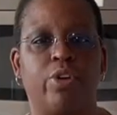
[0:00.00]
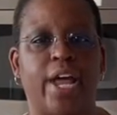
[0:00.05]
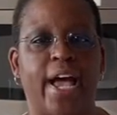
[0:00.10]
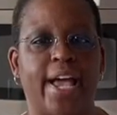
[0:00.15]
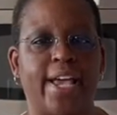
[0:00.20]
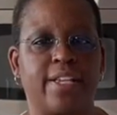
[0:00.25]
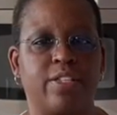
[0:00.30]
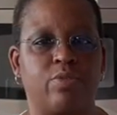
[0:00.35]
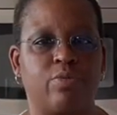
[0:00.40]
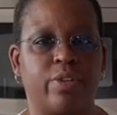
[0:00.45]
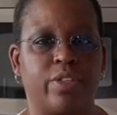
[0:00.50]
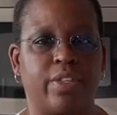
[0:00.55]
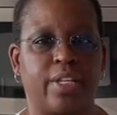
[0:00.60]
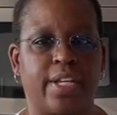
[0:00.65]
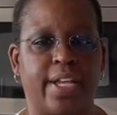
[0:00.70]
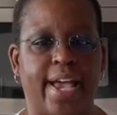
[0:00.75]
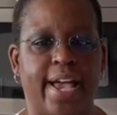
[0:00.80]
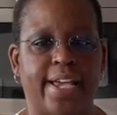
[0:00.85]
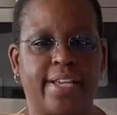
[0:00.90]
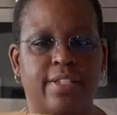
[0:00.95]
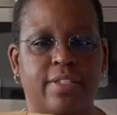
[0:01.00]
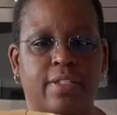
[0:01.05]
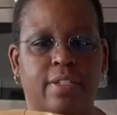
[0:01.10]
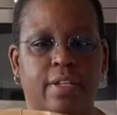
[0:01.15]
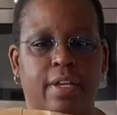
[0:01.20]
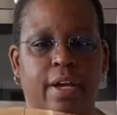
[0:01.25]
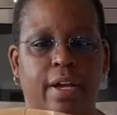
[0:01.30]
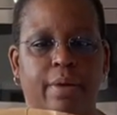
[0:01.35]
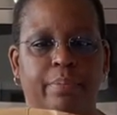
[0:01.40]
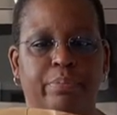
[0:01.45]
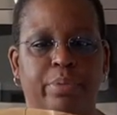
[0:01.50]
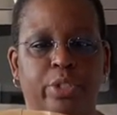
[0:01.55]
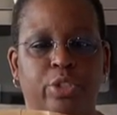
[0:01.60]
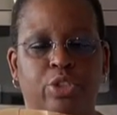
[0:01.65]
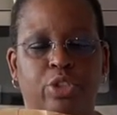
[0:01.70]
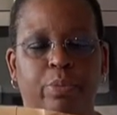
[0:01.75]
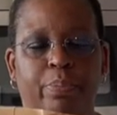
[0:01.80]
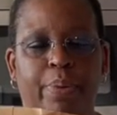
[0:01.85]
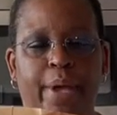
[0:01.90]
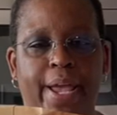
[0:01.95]
nice with the nice
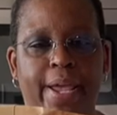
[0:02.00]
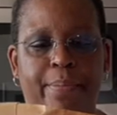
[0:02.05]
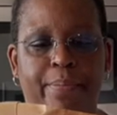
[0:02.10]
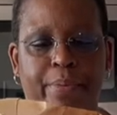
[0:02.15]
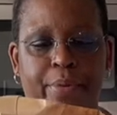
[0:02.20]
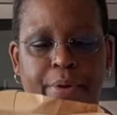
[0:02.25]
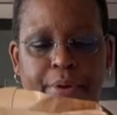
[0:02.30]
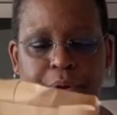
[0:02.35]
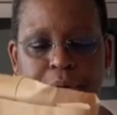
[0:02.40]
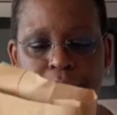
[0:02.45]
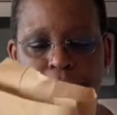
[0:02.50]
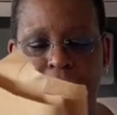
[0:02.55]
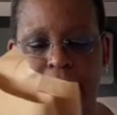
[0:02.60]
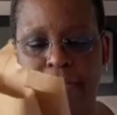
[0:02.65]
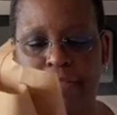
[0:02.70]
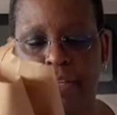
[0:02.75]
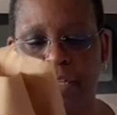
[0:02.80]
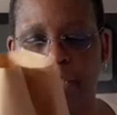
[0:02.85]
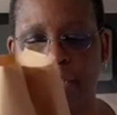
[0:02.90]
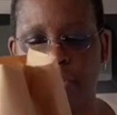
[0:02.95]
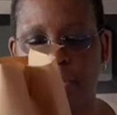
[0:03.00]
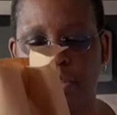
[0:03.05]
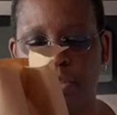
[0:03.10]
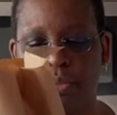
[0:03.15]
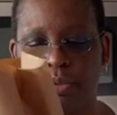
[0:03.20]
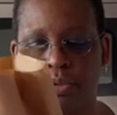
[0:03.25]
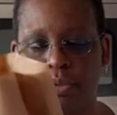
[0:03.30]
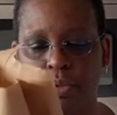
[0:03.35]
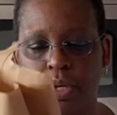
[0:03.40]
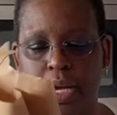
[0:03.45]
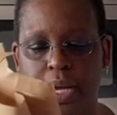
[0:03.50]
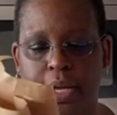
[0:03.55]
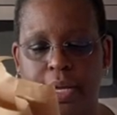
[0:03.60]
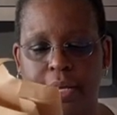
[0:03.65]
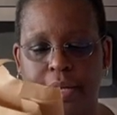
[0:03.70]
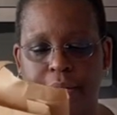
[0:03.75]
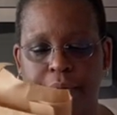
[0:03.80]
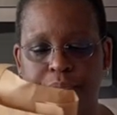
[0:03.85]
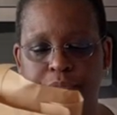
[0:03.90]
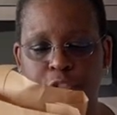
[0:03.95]
butcher paper and the little
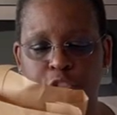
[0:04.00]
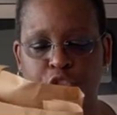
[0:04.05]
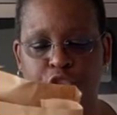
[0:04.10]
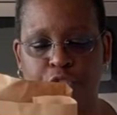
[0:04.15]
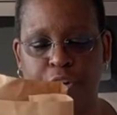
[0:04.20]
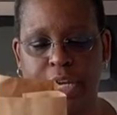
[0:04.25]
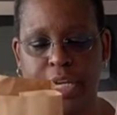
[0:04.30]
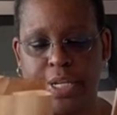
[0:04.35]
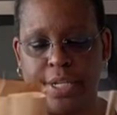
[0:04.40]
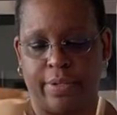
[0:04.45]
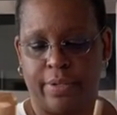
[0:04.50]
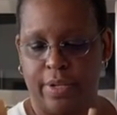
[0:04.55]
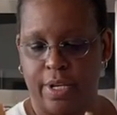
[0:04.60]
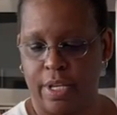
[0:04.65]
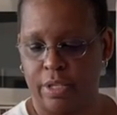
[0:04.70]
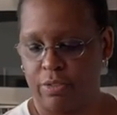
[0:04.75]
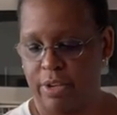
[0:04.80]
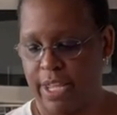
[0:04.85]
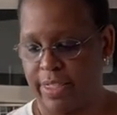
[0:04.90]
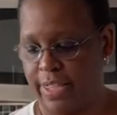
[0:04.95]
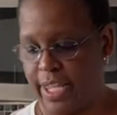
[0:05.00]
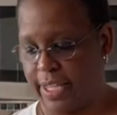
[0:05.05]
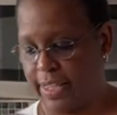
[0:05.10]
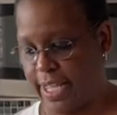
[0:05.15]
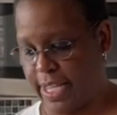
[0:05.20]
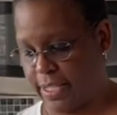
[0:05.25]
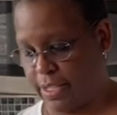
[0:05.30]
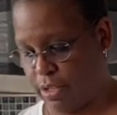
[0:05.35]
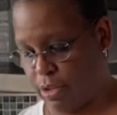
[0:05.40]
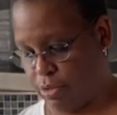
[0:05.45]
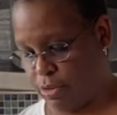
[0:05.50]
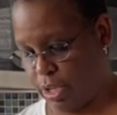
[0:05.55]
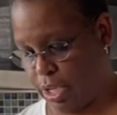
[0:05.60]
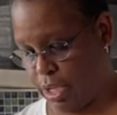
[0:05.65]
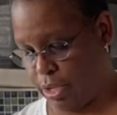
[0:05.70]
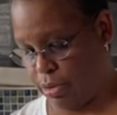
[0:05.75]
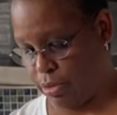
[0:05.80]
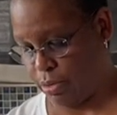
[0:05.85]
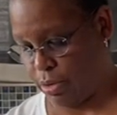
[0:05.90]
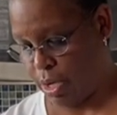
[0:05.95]
string. So I think that's so
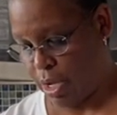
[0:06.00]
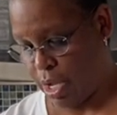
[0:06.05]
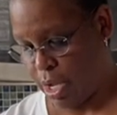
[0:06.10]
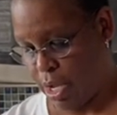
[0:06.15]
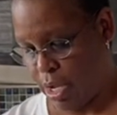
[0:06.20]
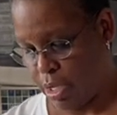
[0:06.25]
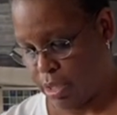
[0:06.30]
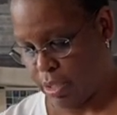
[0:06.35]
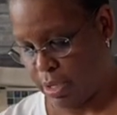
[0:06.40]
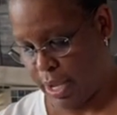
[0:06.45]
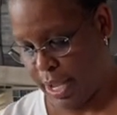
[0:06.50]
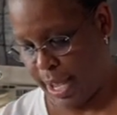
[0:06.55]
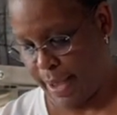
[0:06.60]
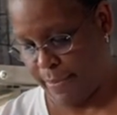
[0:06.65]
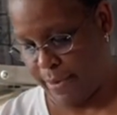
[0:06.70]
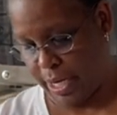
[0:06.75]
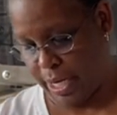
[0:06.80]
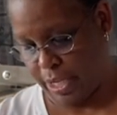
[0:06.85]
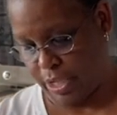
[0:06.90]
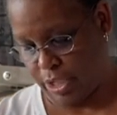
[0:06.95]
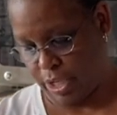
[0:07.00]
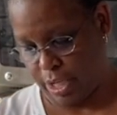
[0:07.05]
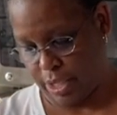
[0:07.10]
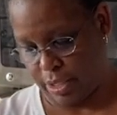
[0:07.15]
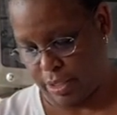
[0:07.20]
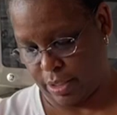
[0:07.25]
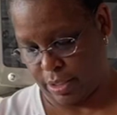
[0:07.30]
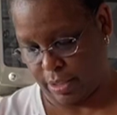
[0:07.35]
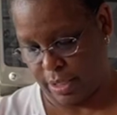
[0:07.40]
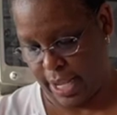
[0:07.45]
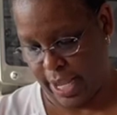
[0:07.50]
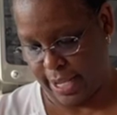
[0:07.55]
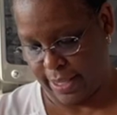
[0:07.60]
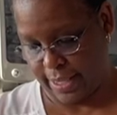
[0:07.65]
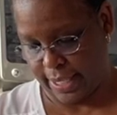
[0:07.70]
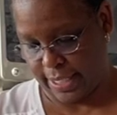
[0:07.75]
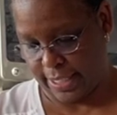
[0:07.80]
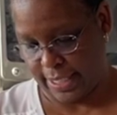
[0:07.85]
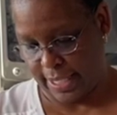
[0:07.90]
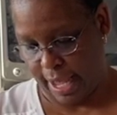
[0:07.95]
cute. So I'm gonna just take
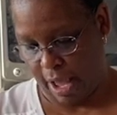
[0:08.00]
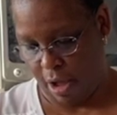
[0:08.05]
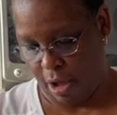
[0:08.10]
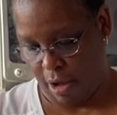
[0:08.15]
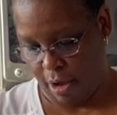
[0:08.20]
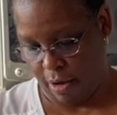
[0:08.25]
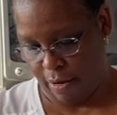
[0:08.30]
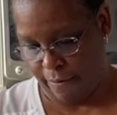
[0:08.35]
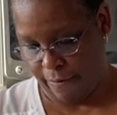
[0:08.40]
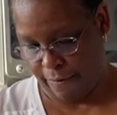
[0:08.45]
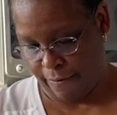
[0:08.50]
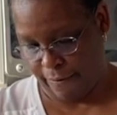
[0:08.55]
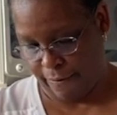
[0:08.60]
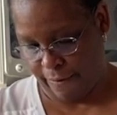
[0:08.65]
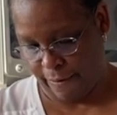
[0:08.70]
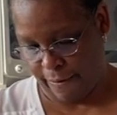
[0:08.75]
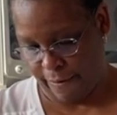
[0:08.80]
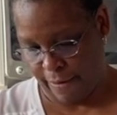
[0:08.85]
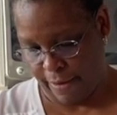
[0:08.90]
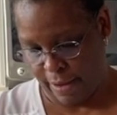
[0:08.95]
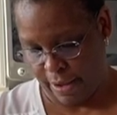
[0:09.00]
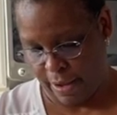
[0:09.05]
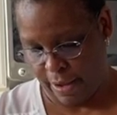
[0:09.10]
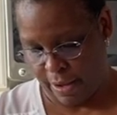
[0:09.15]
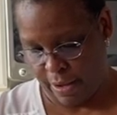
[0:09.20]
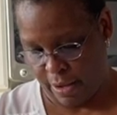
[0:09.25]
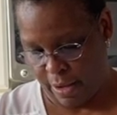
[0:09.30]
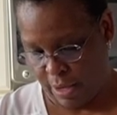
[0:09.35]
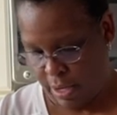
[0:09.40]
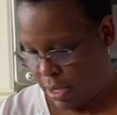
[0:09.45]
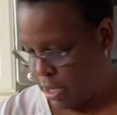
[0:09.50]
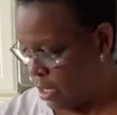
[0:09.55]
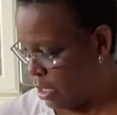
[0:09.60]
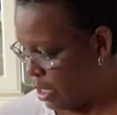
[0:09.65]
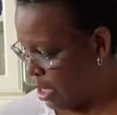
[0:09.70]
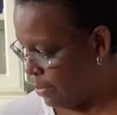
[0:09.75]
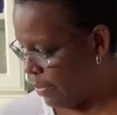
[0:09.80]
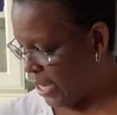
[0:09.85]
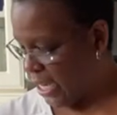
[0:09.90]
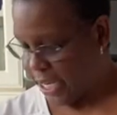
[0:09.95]
this off.
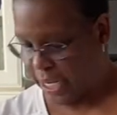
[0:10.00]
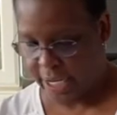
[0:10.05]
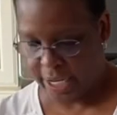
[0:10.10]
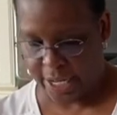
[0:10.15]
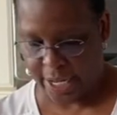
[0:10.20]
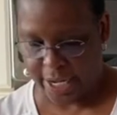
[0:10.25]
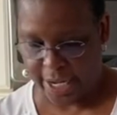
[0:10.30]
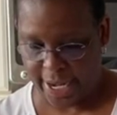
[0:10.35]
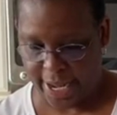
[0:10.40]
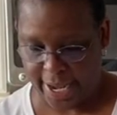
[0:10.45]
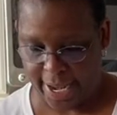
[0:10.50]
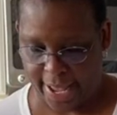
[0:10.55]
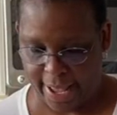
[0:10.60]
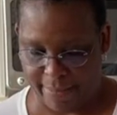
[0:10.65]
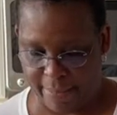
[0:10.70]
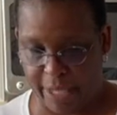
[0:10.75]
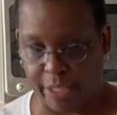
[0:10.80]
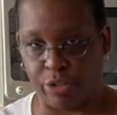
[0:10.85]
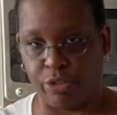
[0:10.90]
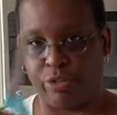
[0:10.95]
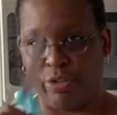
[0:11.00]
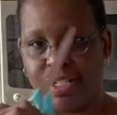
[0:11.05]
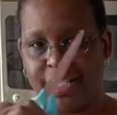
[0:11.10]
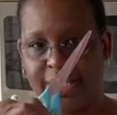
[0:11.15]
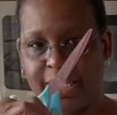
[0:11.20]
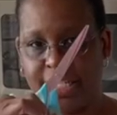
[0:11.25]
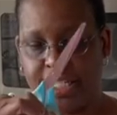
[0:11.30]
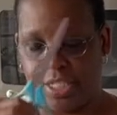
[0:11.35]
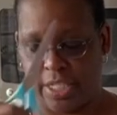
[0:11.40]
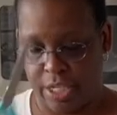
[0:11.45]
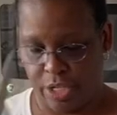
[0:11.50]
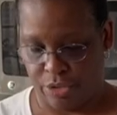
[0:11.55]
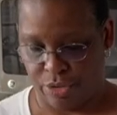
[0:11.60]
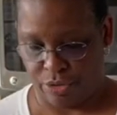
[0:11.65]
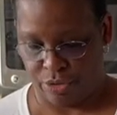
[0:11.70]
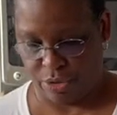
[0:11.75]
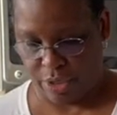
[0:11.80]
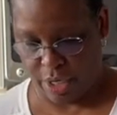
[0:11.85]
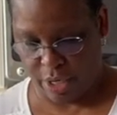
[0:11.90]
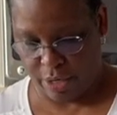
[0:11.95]
I'm gonna cut it. I got my trusty
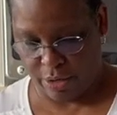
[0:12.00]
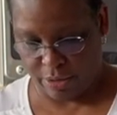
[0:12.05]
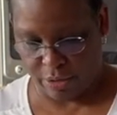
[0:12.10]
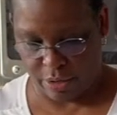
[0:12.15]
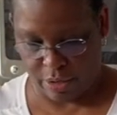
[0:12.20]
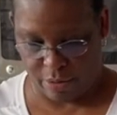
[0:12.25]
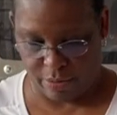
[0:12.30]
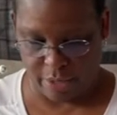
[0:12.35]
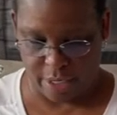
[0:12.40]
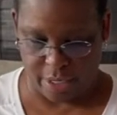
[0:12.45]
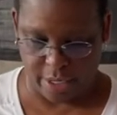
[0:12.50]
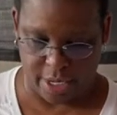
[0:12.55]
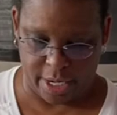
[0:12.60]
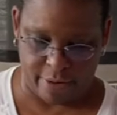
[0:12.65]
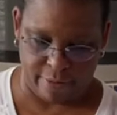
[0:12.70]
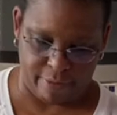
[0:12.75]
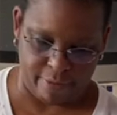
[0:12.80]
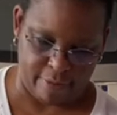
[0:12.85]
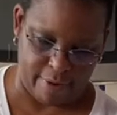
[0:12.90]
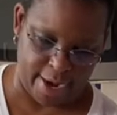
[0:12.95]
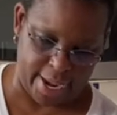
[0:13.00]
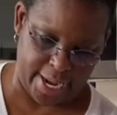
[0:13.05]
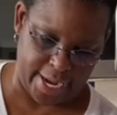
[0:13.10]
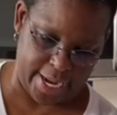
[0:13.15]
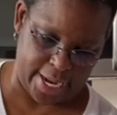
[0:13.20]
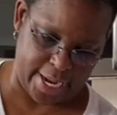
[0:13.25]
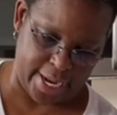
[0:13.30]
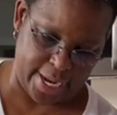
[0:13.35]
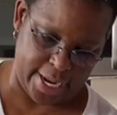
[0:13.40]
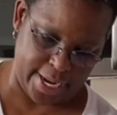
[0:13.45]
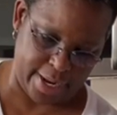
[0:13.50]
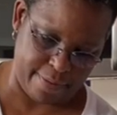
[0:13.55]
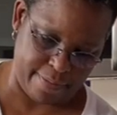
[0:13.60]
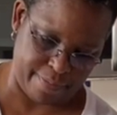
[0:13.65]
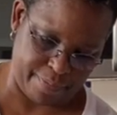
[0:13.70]
scissors here. So I'm gonna get right in.